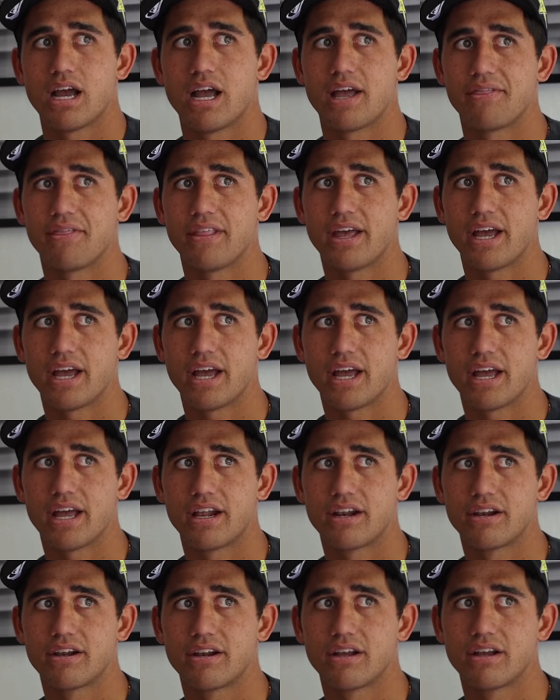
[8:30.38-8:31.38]
And
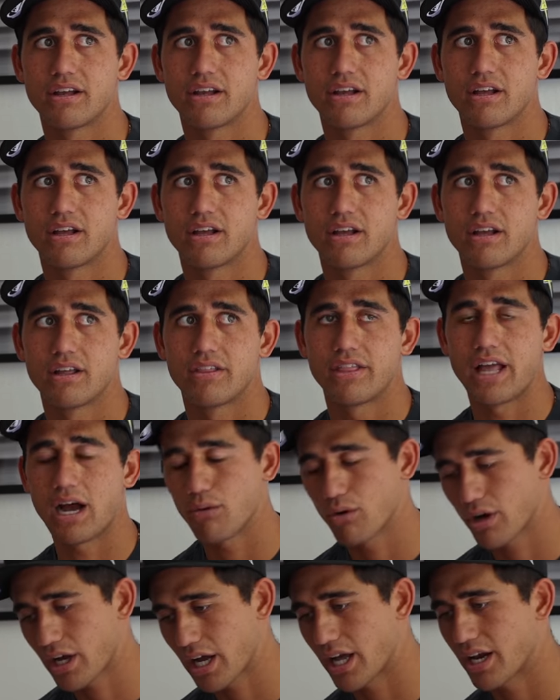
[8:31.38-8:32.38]
then that
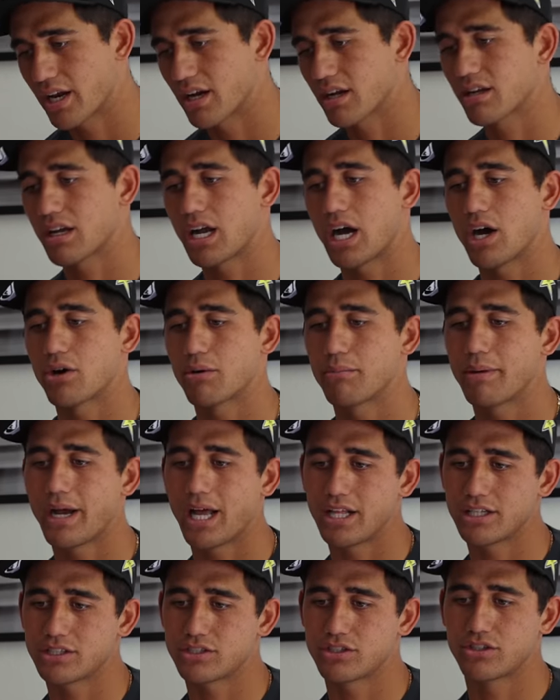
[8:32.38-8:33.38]
will kind of
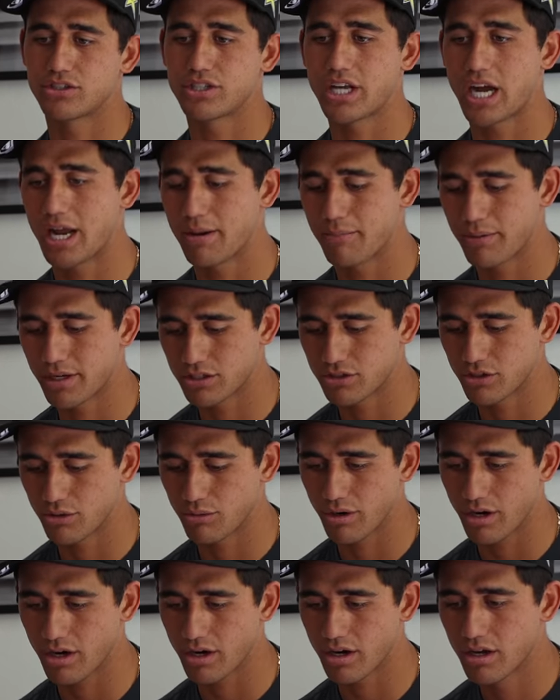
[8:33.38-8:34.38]
counterbalance your timing to
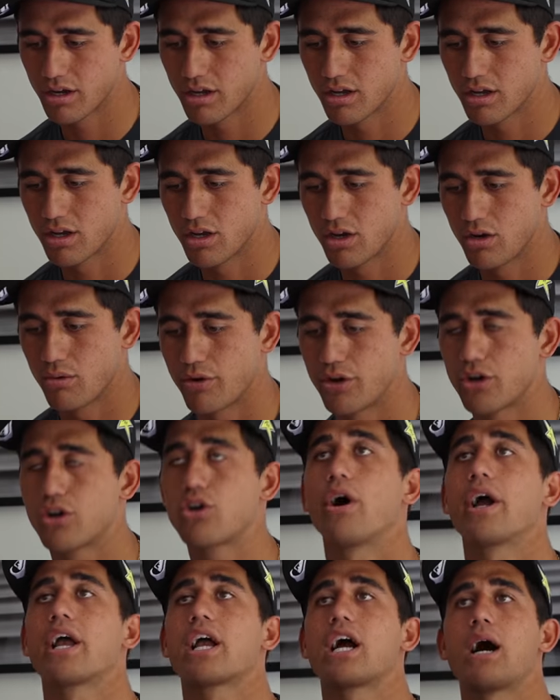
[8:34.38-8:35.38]
where when you're
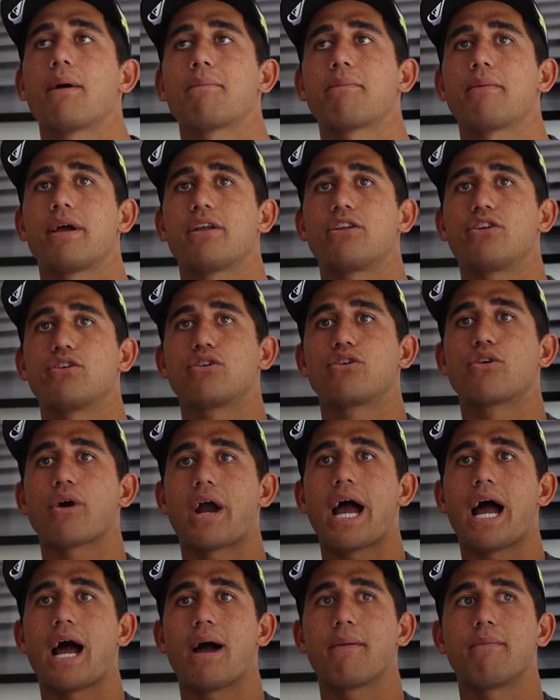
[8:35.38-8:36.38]
going up and you
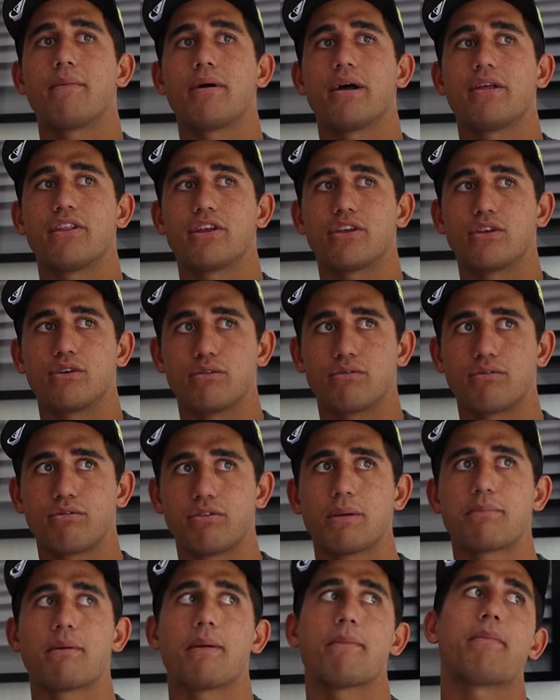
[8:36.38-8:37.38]
grab and then you
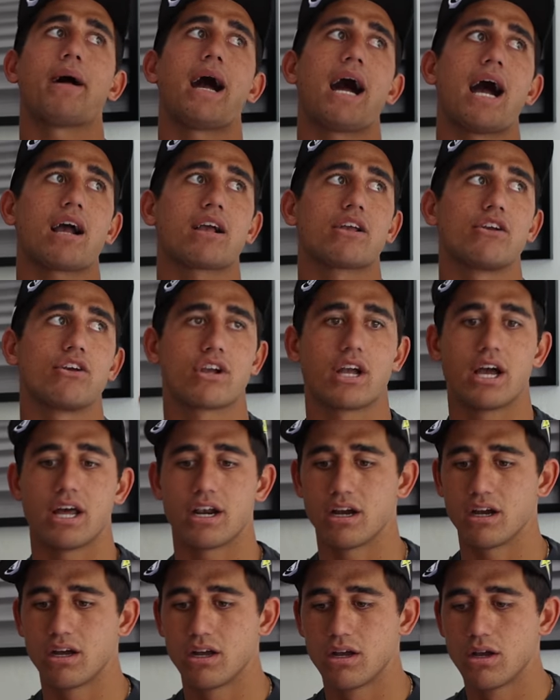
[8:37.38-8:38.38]
flip it back, you're
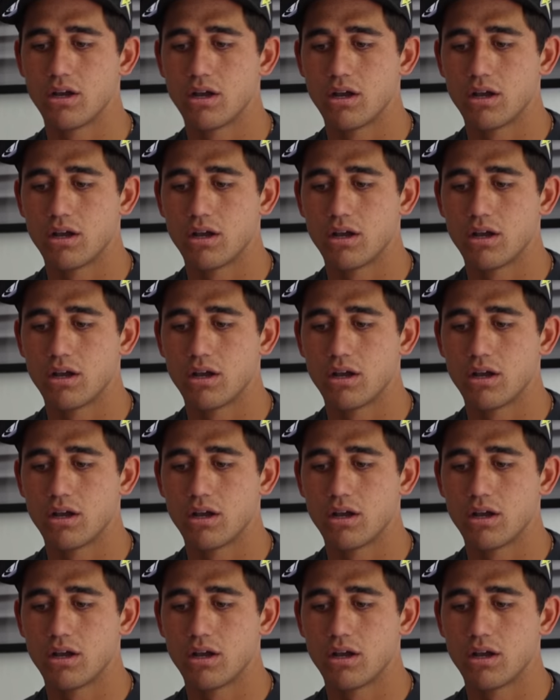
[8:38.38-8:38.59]
kind of